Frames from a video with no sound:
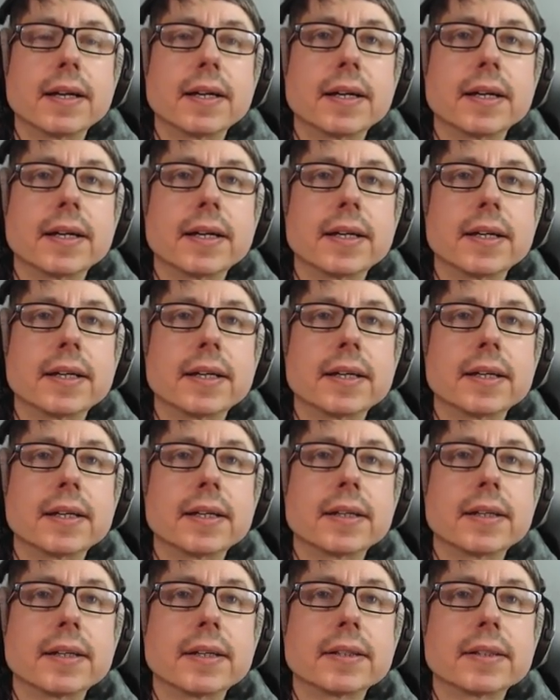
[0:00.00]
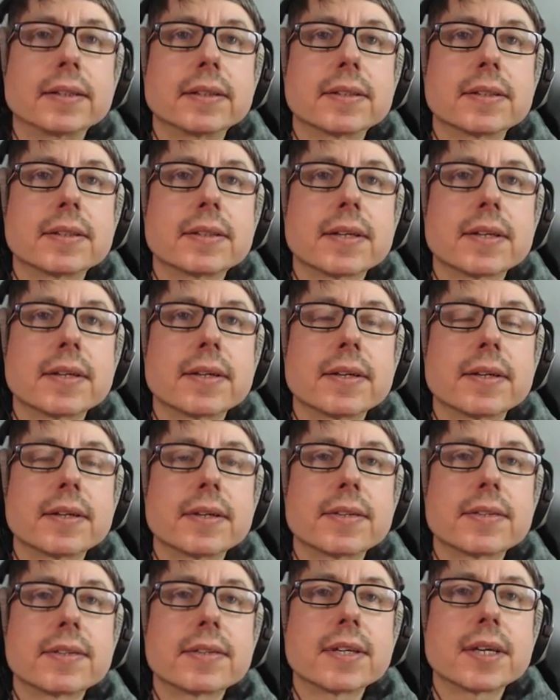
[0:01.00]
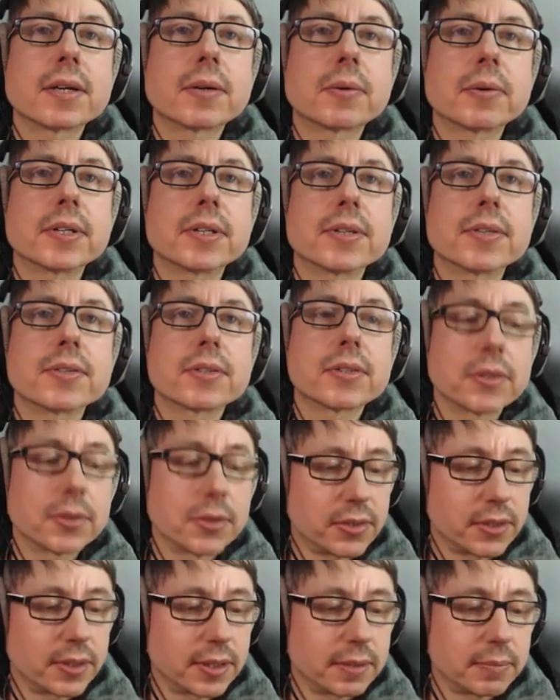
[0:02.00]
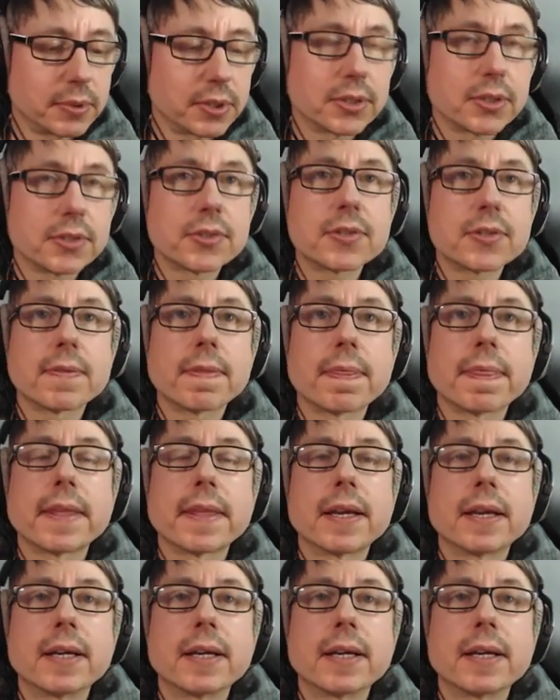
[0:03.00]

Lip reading: And sequence, 2 syllables.